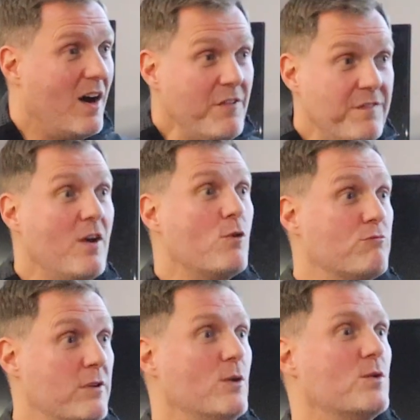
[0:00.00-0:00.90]
I felt
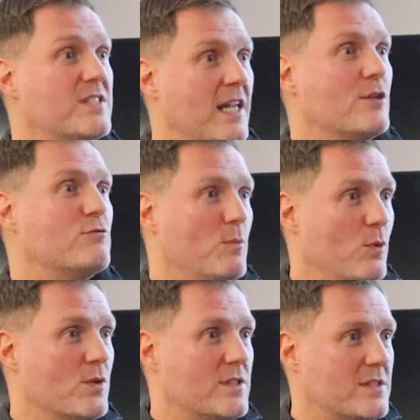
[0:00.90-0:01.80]
real seller's
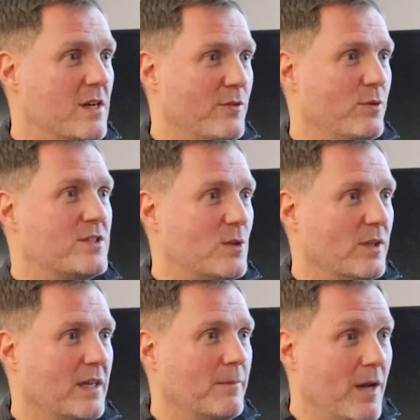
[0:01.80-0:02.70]
remorse after I
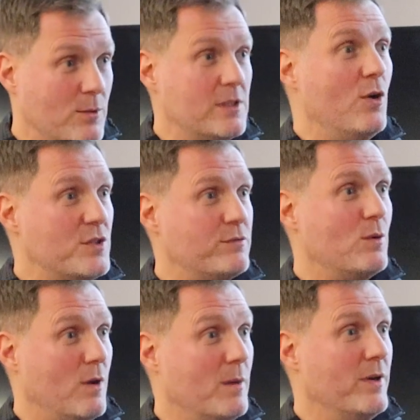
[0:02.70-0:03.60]
sold the company. I was lost
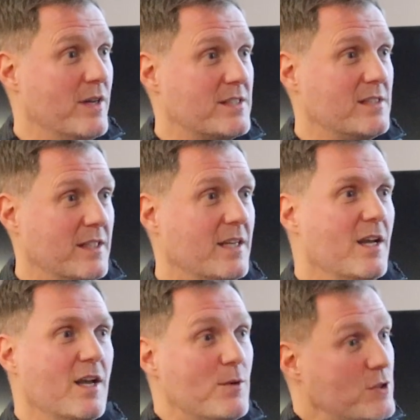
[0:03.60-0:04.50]
for a while personally.
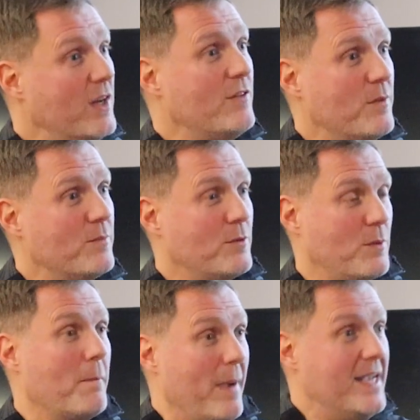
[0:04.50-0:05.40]
It's kind of
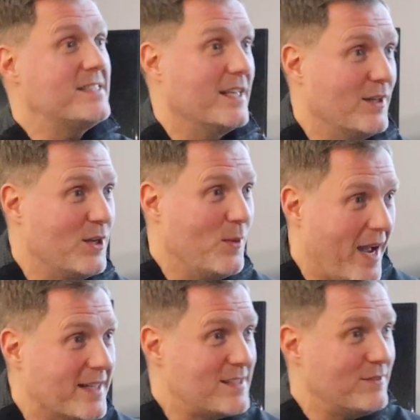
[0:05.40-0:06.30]
amazing that you
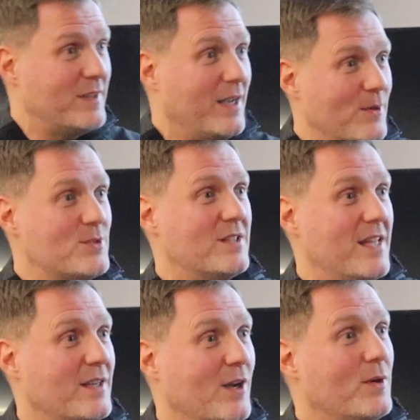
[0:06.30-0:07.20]
had something else to
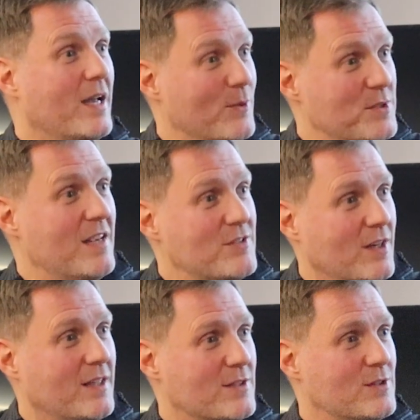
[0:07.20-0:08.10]
then go get your teeth
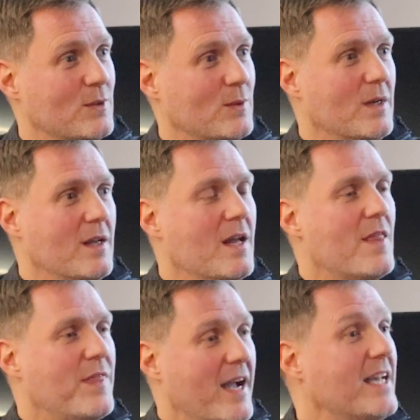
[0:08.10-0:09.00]
stuck into.
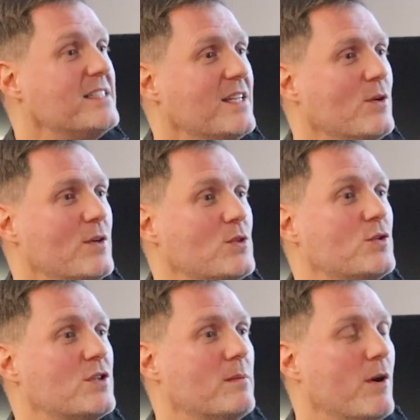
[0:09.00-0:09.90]
Yeah. I guess that was
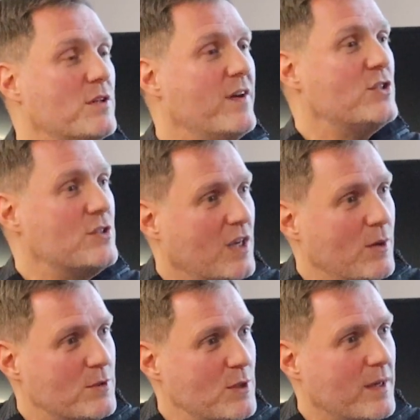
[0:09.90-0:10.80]
also the motivation to
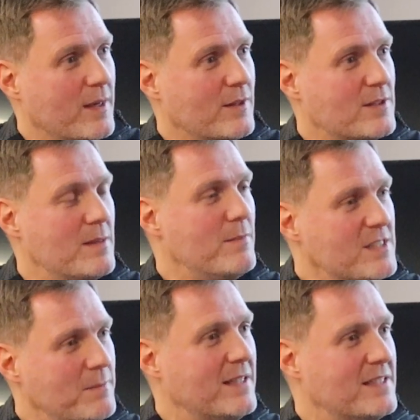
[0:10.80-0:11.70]
go and do it, because there
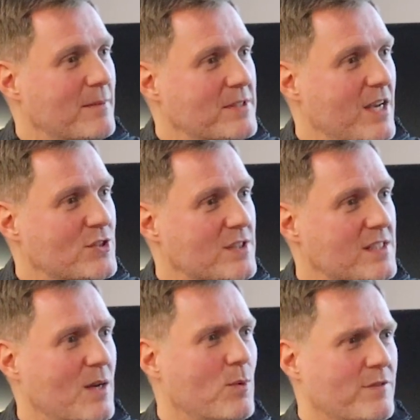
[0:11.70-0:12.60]
must have been the temptation
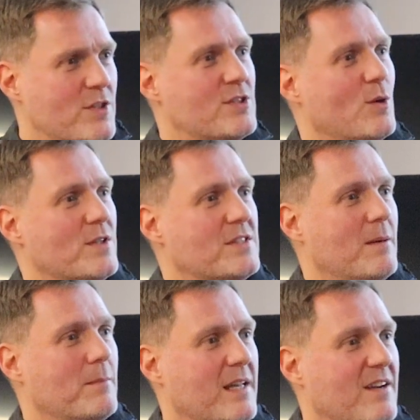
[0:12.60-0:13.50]
to say, well, I've just sold this
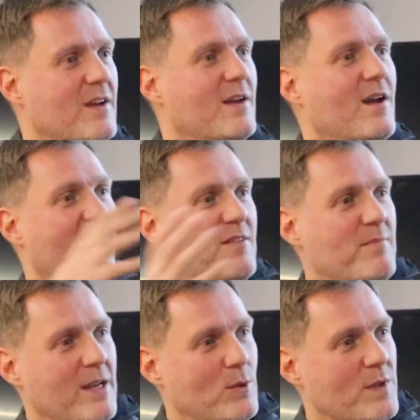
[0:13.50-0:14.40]
company, I've
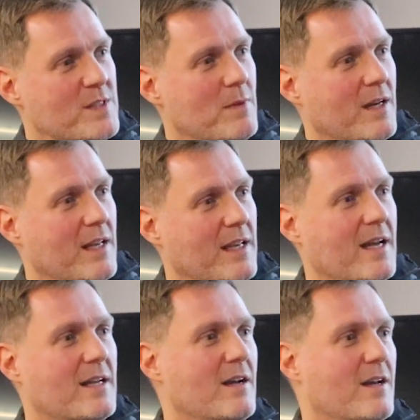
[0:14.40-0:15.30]
made all this money,
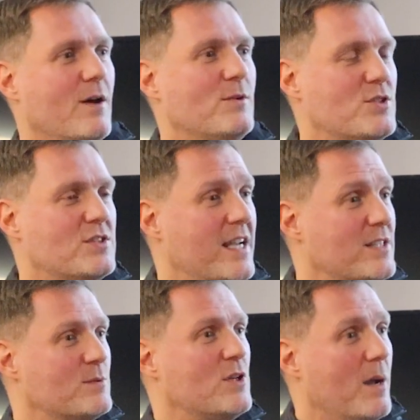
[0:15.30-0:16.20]
and I'll just
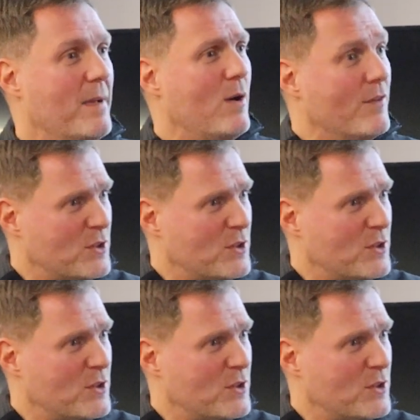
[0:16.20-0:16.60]
take some time out.